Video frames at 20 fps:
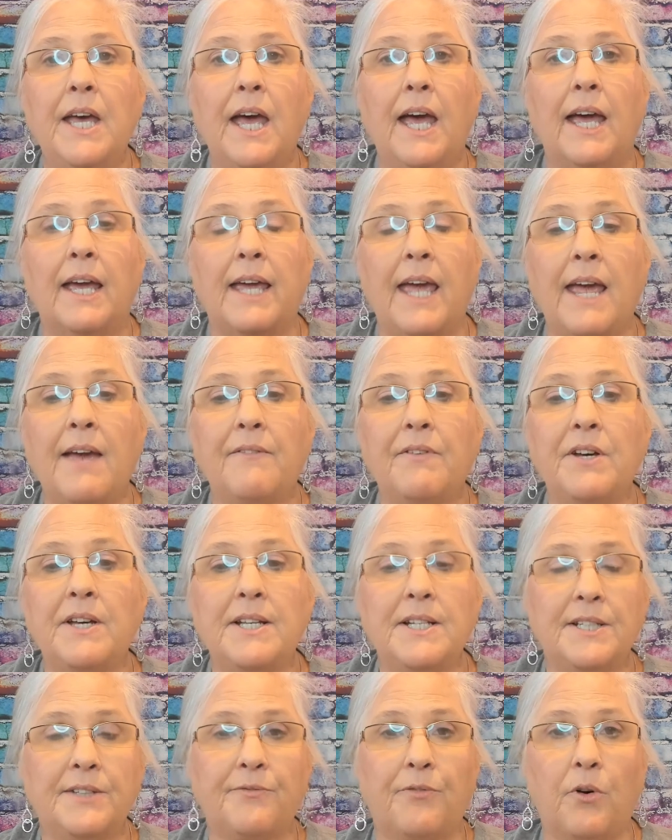Canva
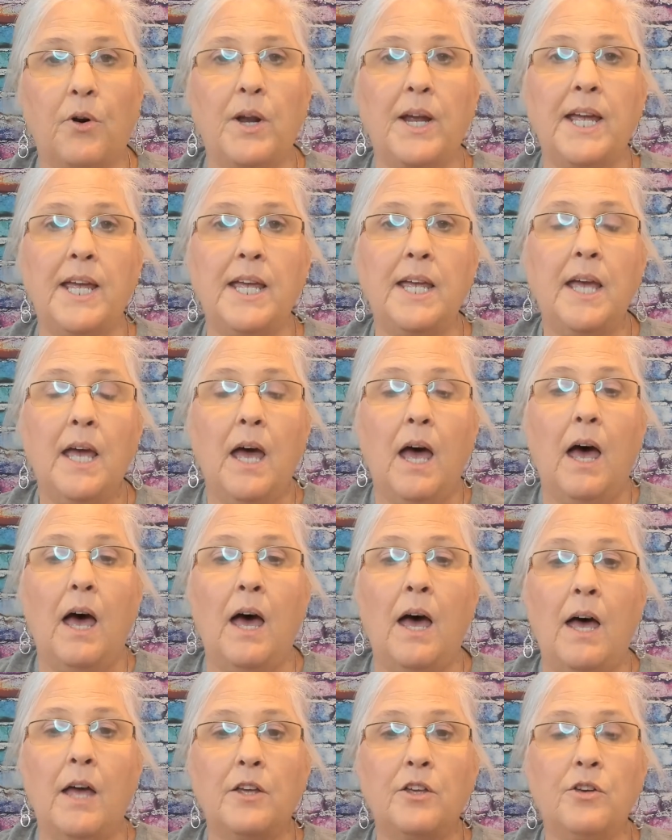is free.
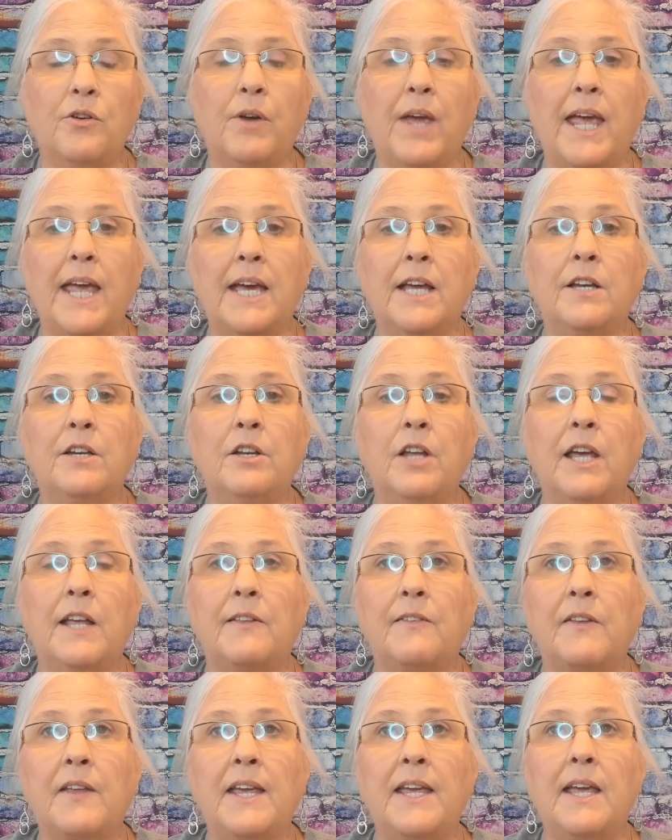You can get
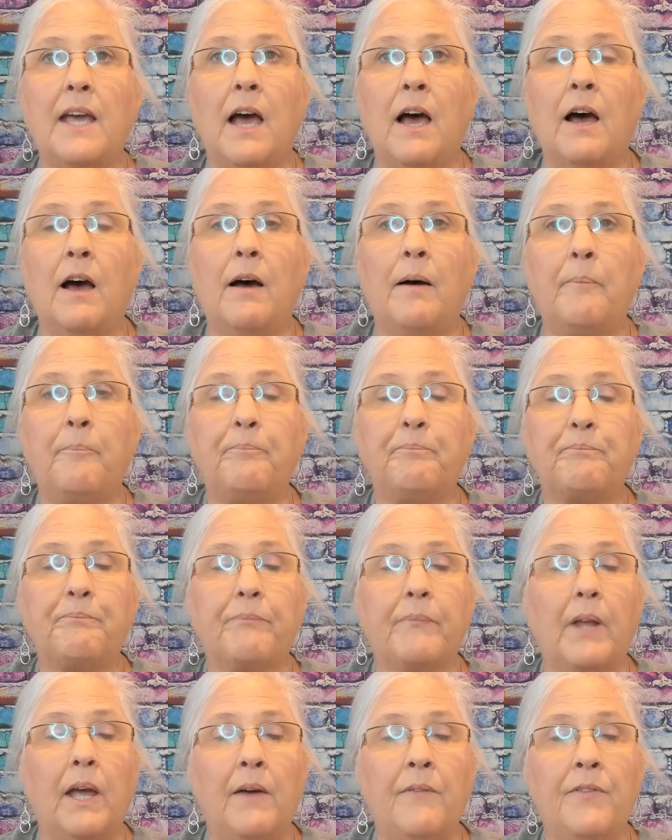
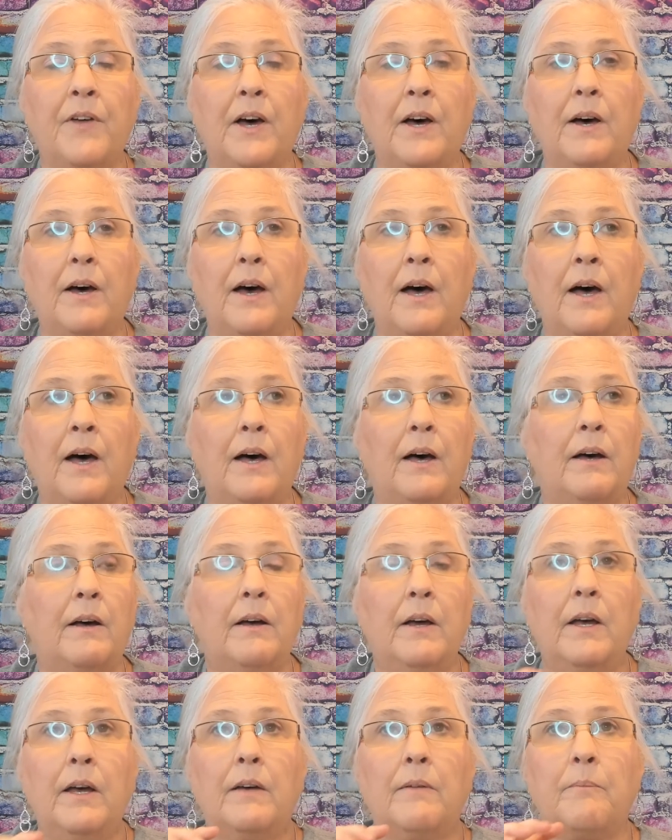the
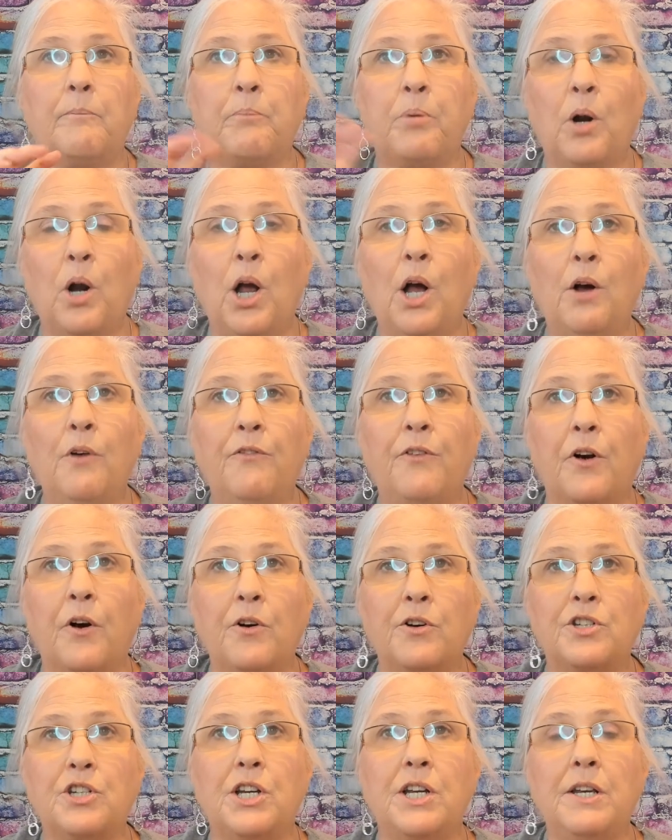pro
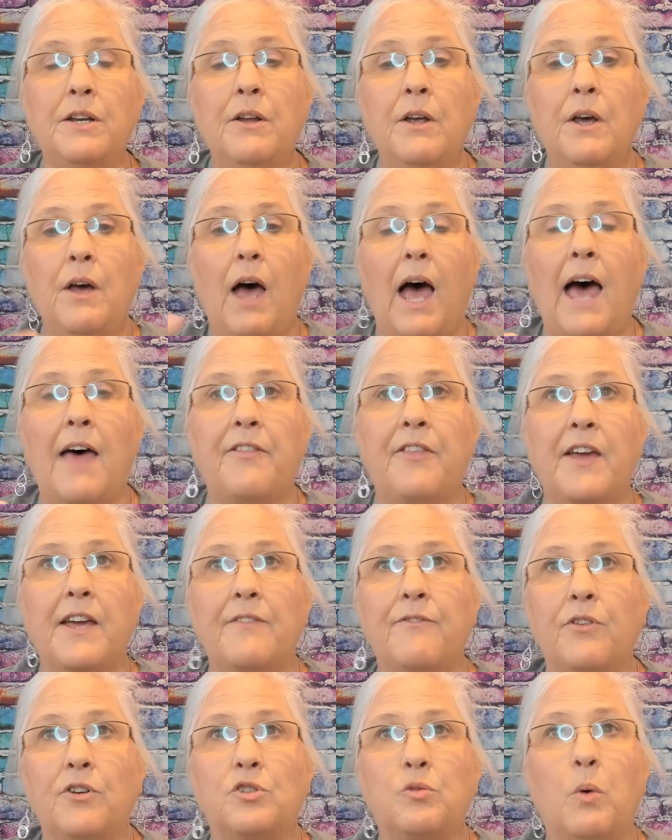version, I think,
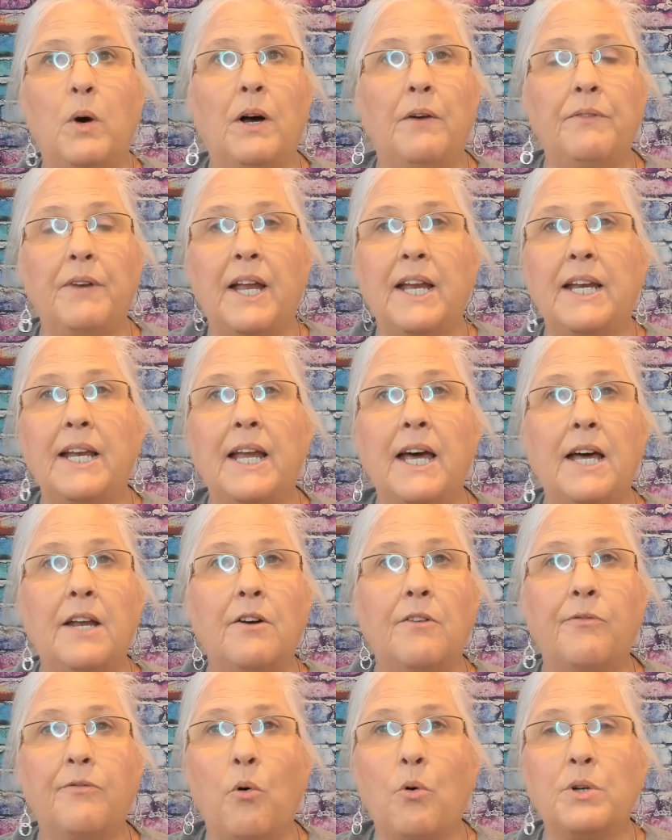for $12.99 or
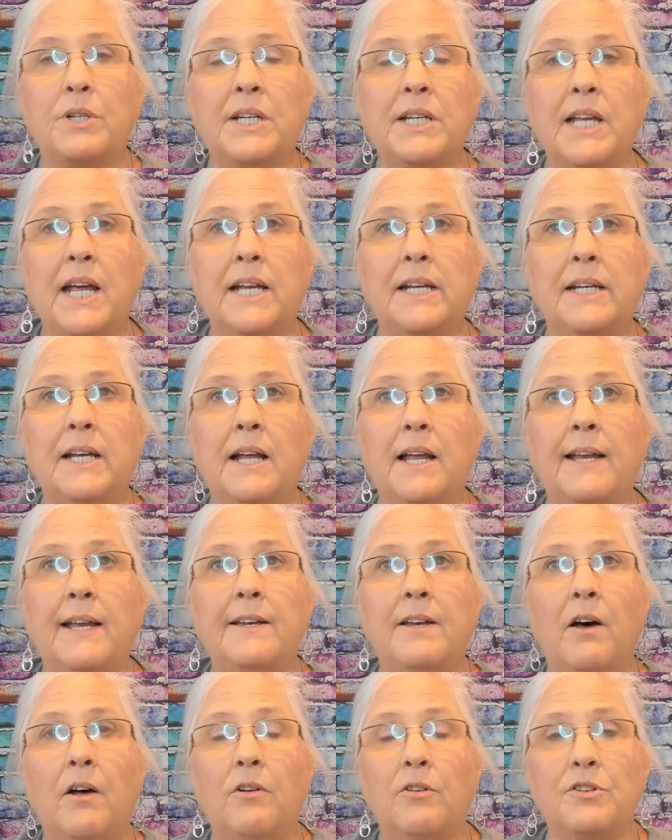
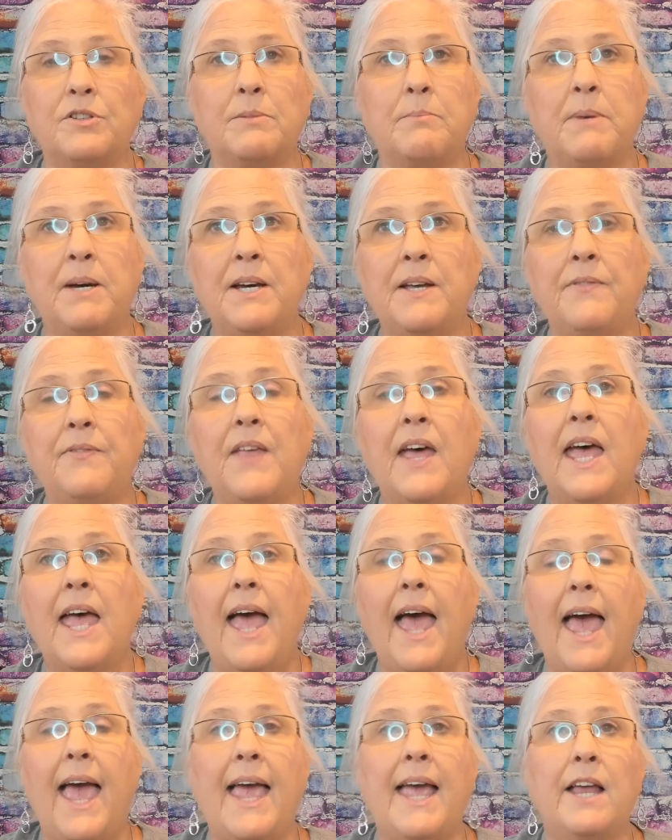$14.99 a month,
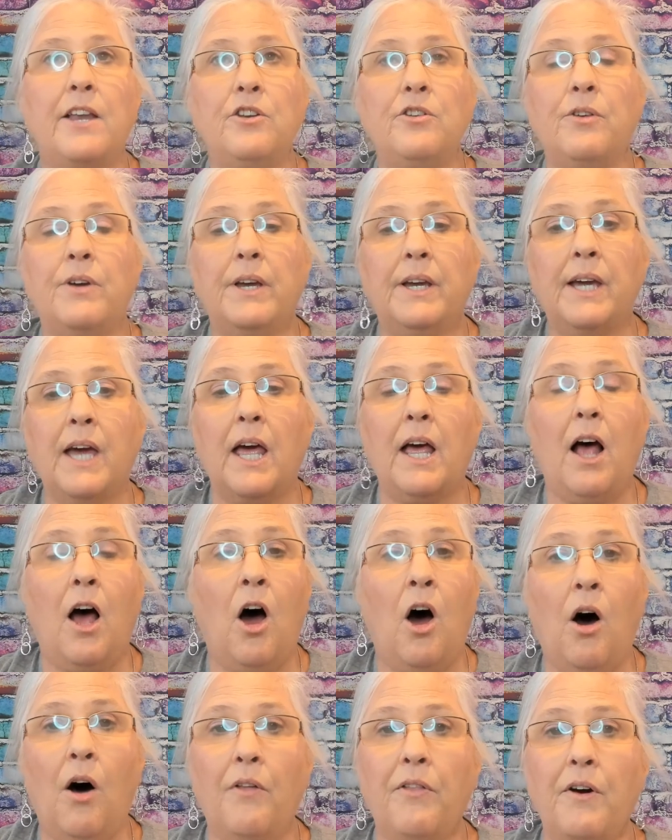and you could get
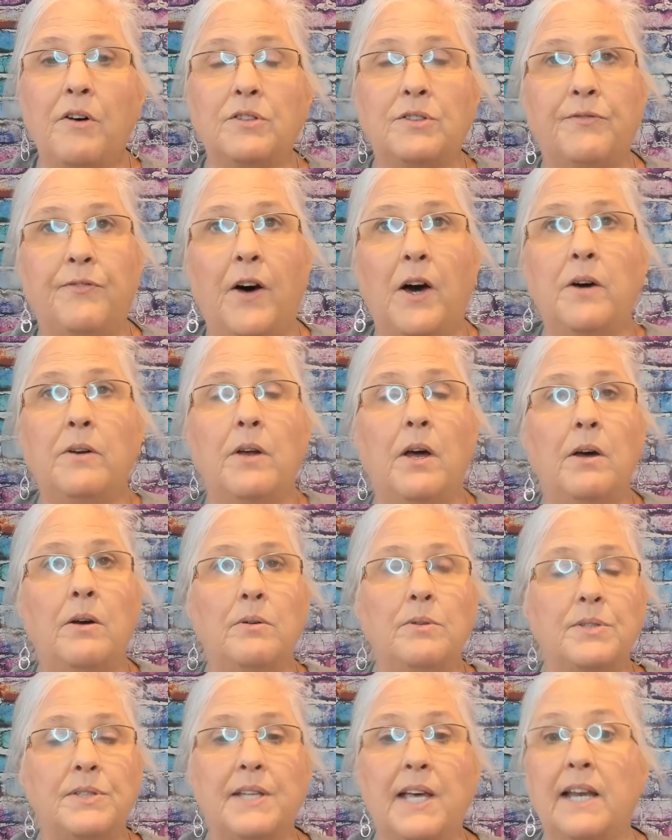all those
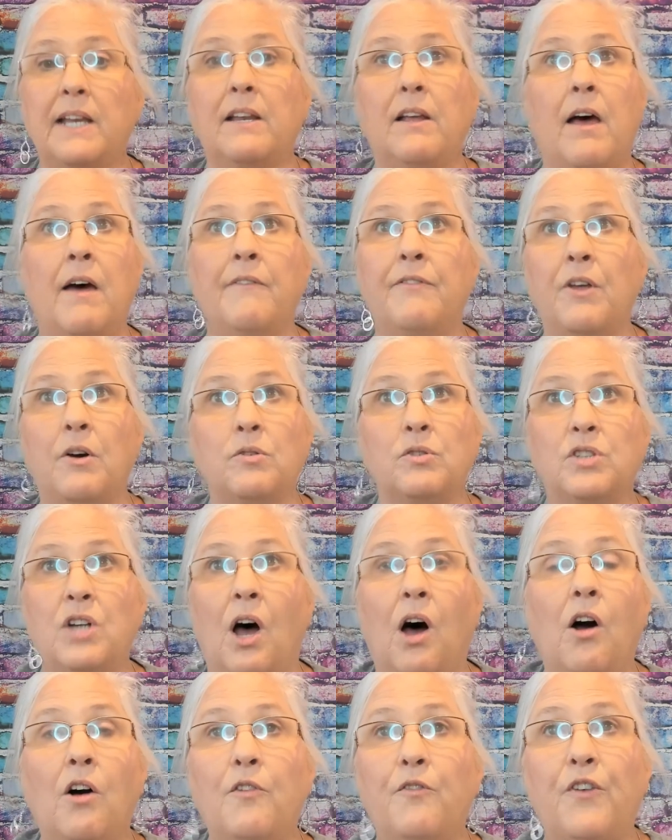photos of those
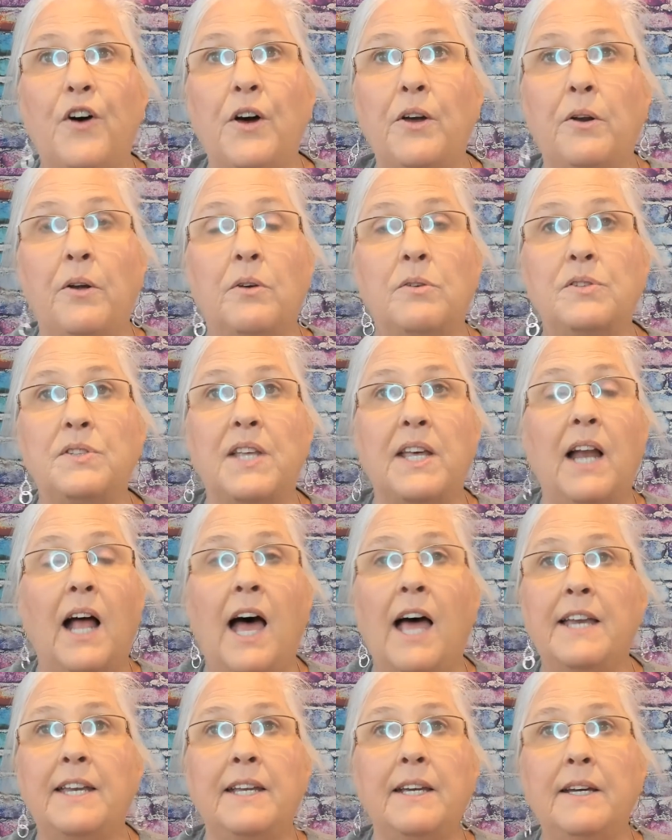dog photos that I
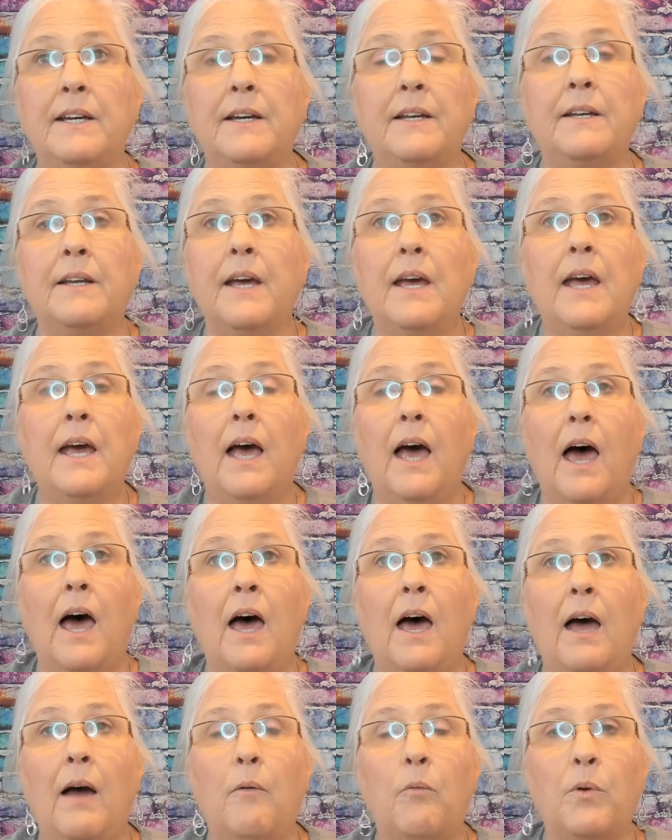did
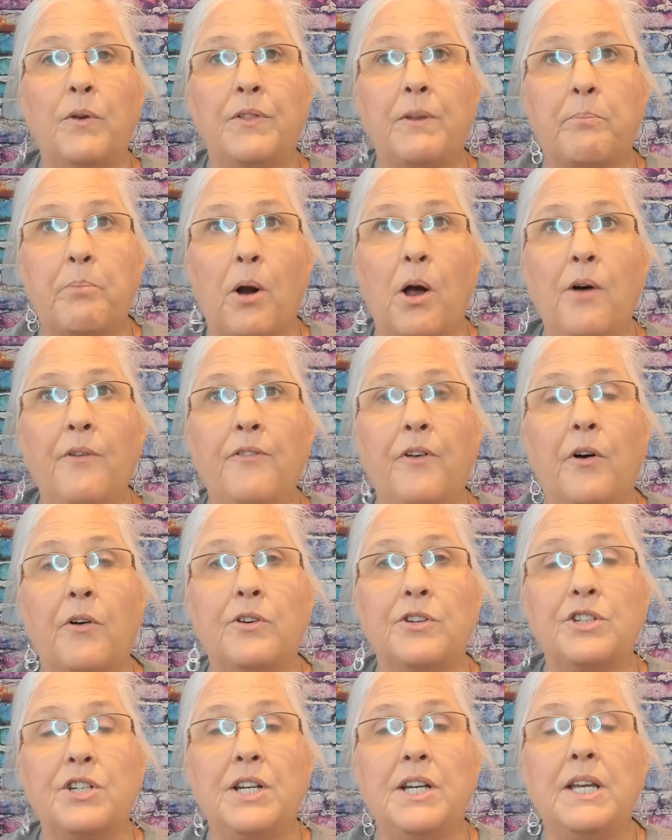with the pro
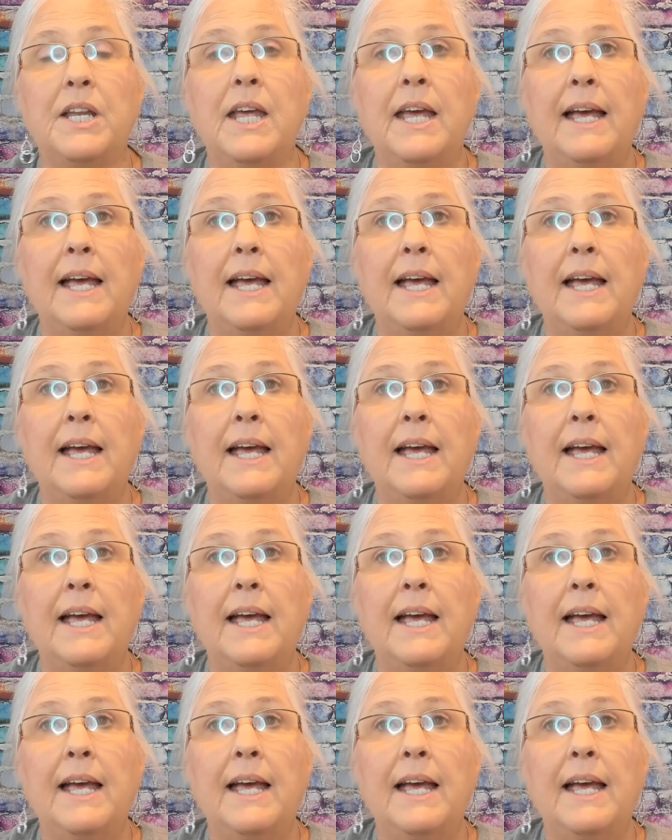version.